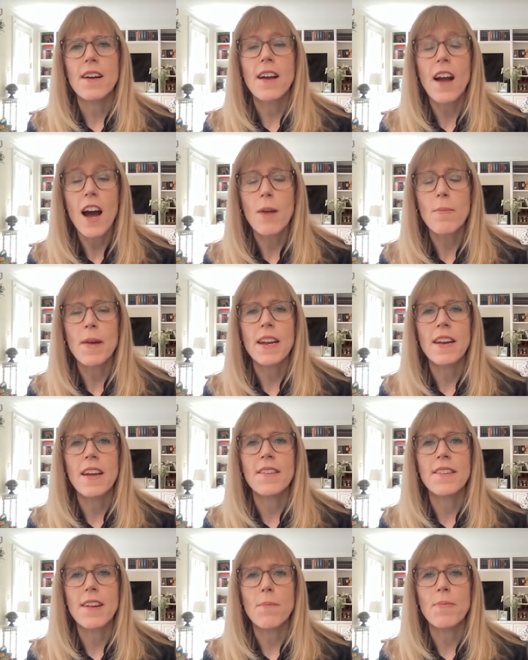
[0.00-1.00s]
comment
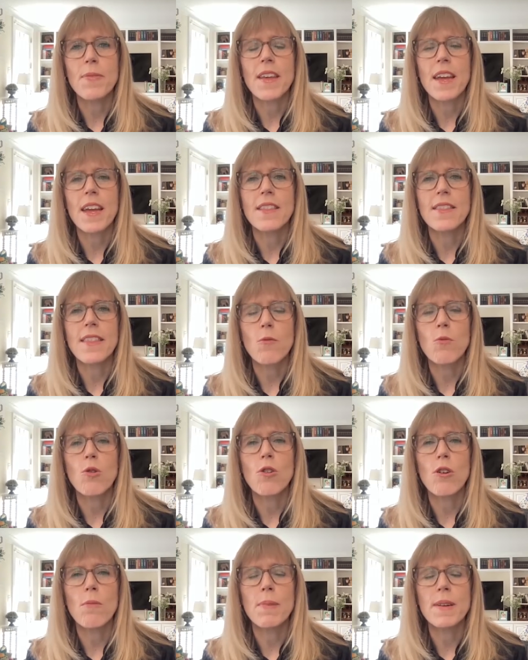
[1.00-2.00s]
as something that
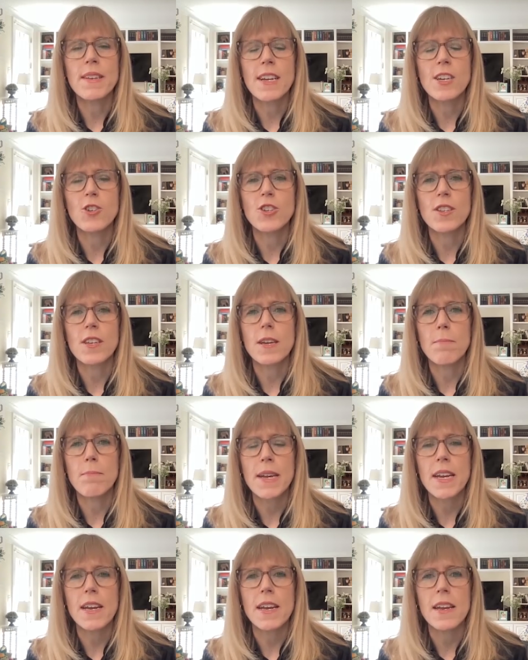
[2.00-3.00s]
will potentially
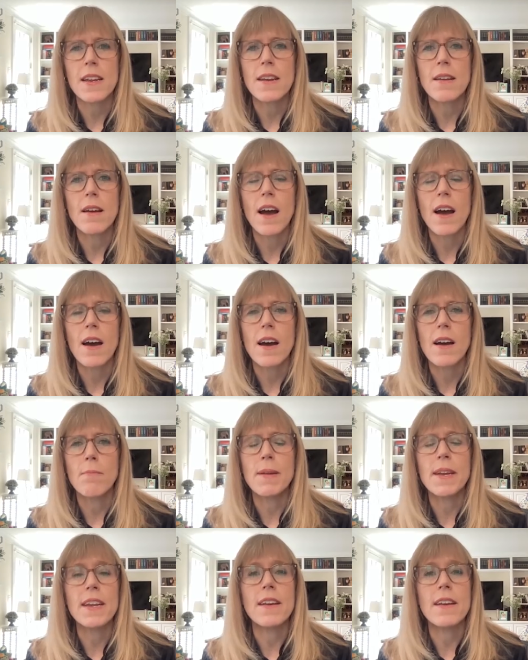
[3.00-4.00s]
be Uh,
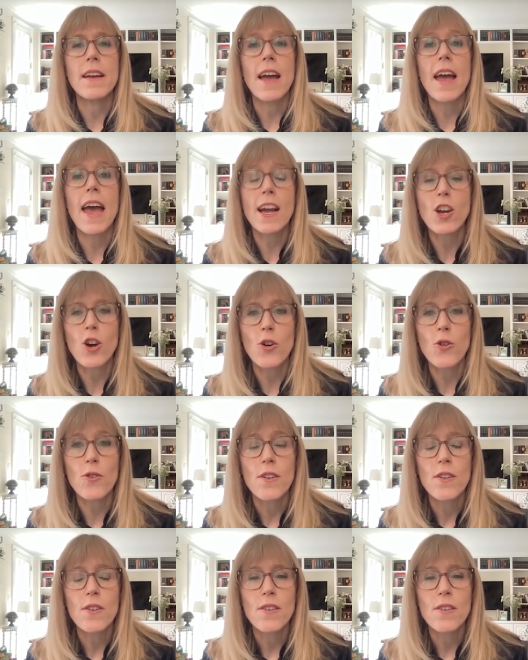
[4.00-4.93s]
be echoed